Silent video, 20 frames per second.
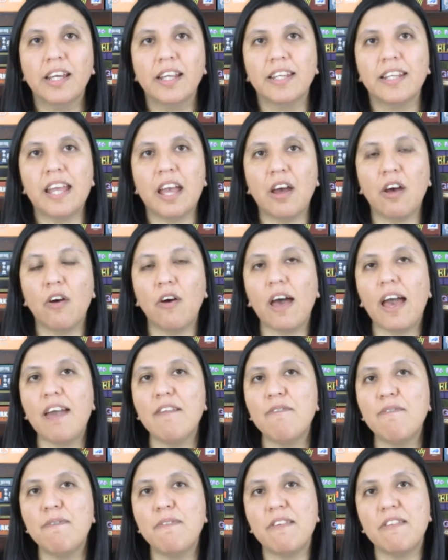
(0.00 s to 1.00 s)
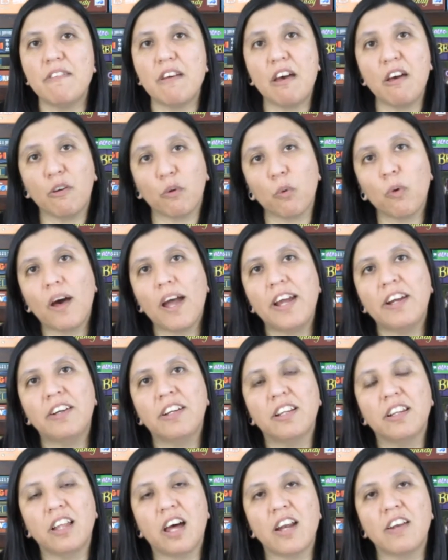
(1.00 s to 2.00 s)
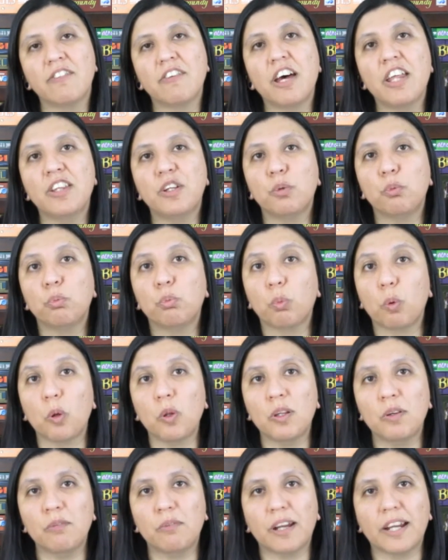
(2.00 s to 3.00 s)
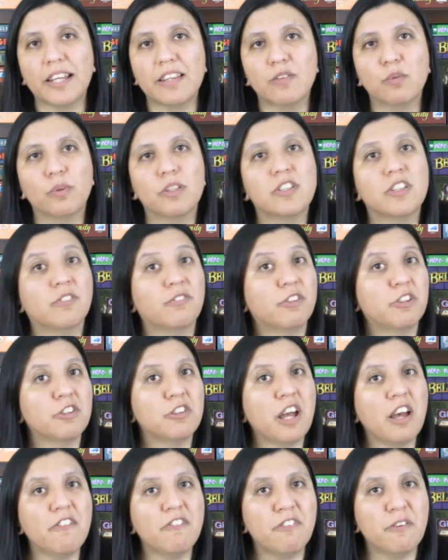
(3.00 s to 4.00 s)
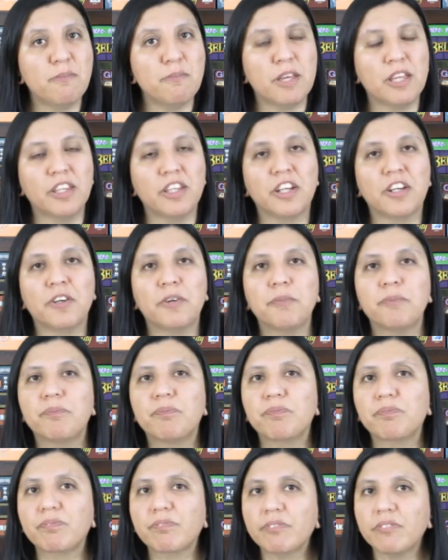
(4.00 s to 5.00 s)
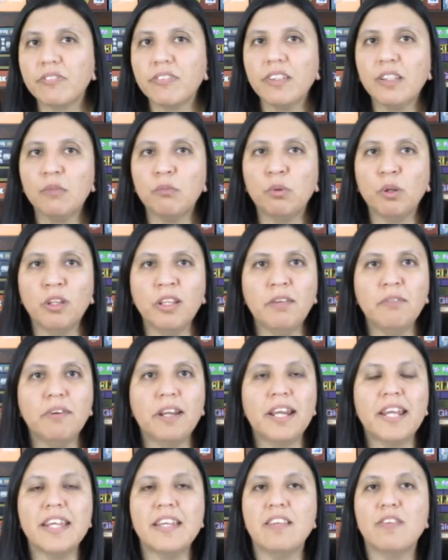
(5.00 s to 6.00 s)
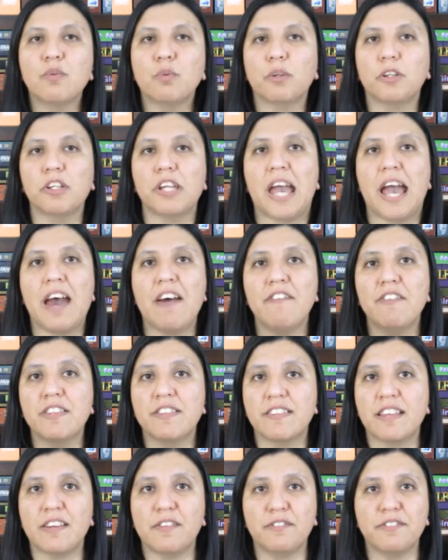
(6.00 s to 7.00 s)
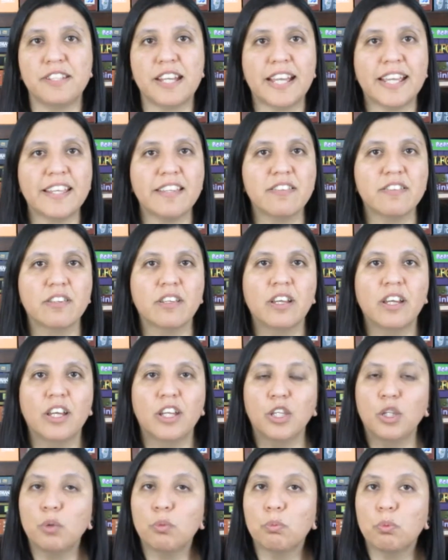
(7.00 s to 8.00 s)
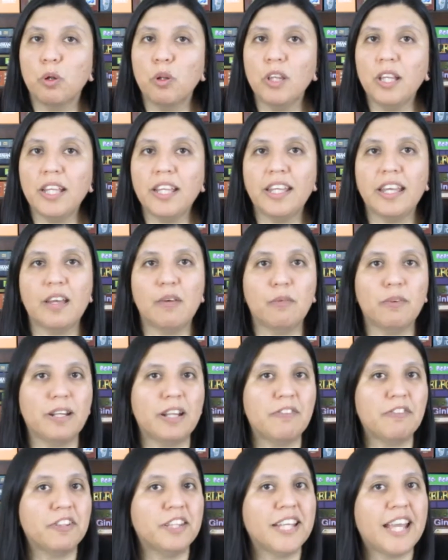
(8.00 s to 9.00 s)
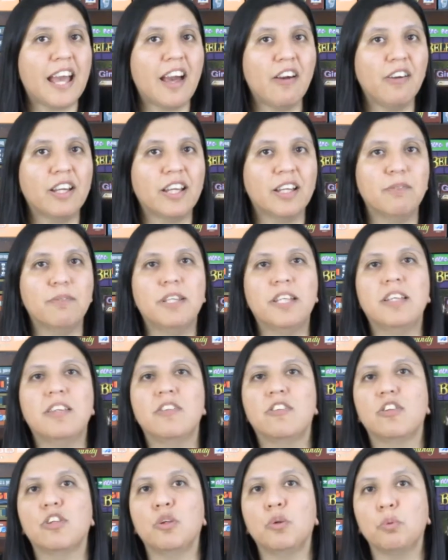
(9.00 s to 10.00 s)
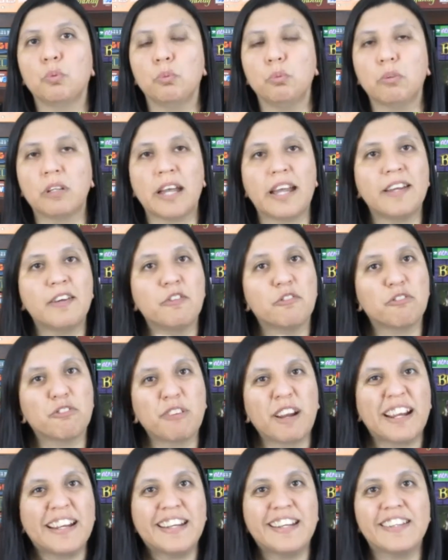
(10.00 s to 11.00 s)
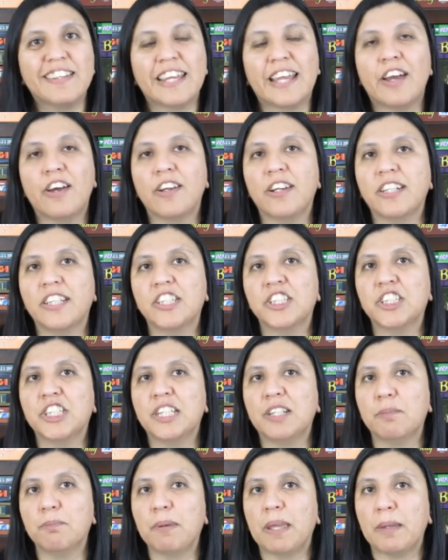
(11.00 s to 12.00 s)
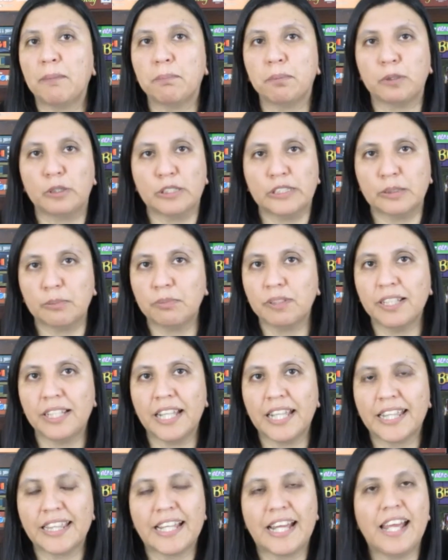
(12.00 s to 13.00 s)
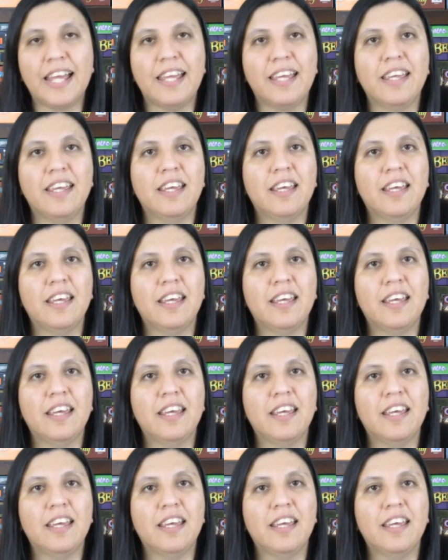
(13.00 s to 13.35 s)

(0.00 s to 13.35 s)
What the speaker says: Now I've acquired a lot of other roll and writes, which if you're not familiar, roll and write is where you have a set of dice, you roll it, and whatever the outcome is, you kind of write it down on a sheet of paper or something like that.